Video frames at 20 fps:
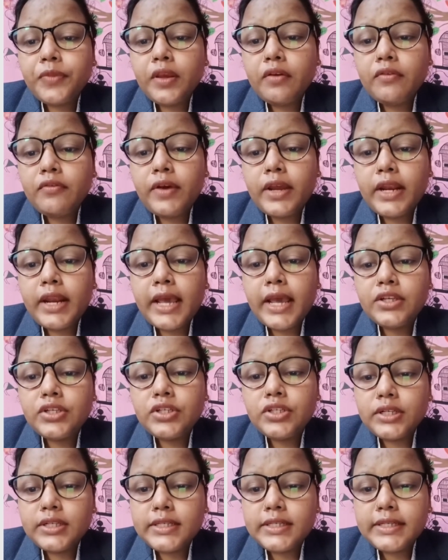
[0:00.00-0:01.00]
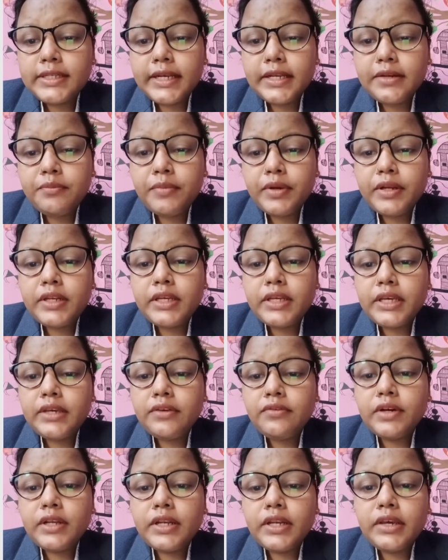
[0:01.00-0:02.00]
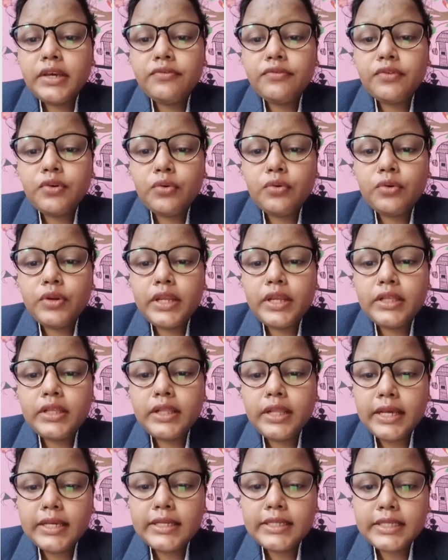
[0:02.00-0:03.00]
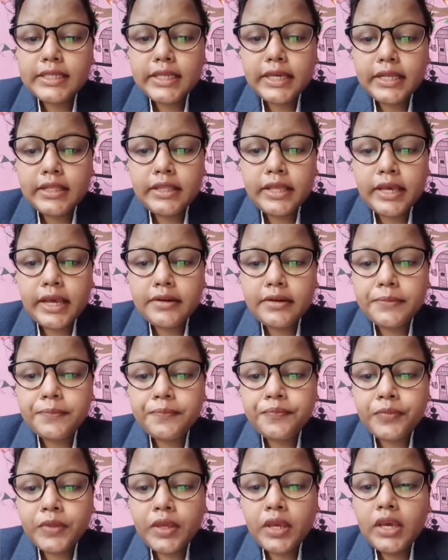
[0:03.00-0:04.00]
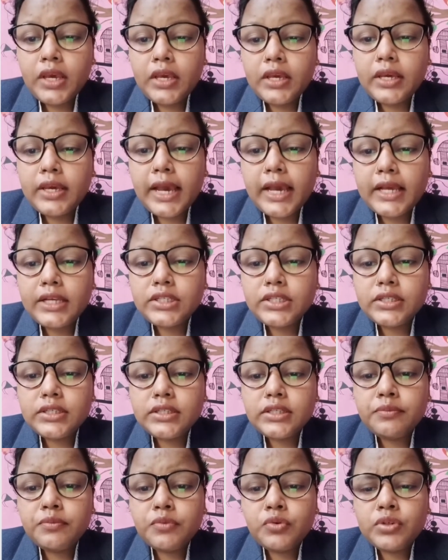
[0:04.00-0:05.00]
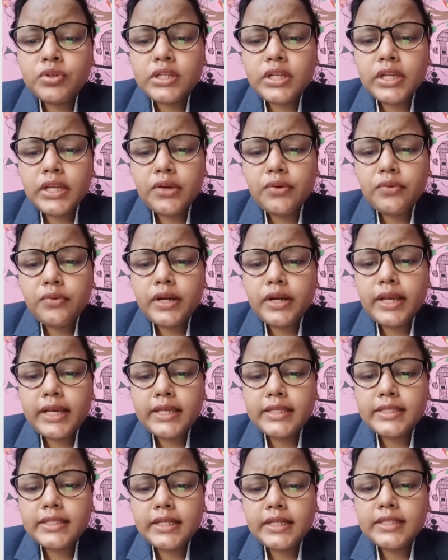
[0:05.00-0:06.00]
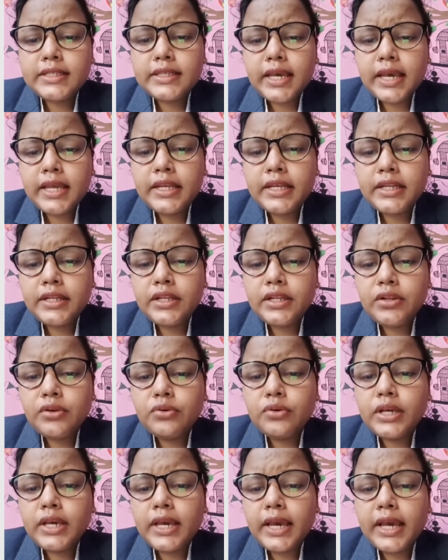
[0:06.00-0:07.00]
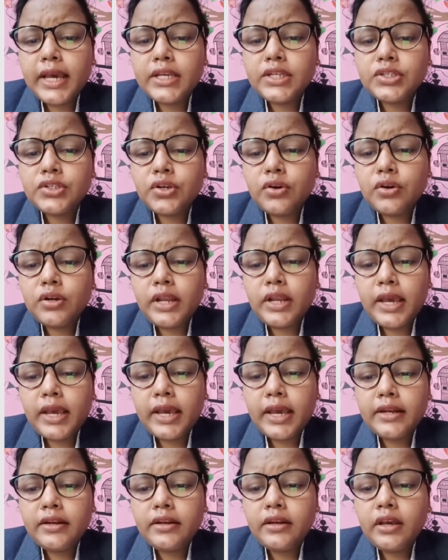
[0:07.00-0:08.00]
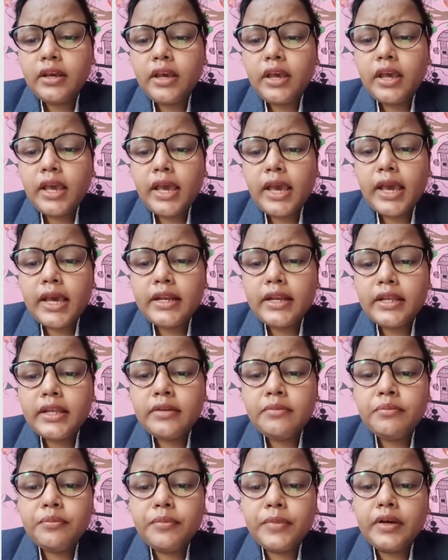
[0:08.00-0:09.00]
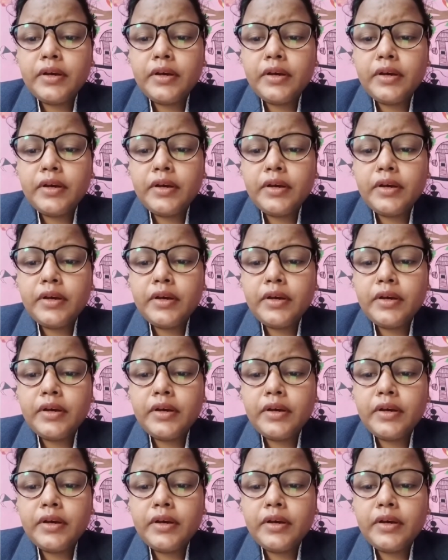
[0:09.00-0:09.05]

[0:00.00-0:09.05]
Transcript: financial statement even if owning less than that. Cash is the most liquid assets and include cash on hand and in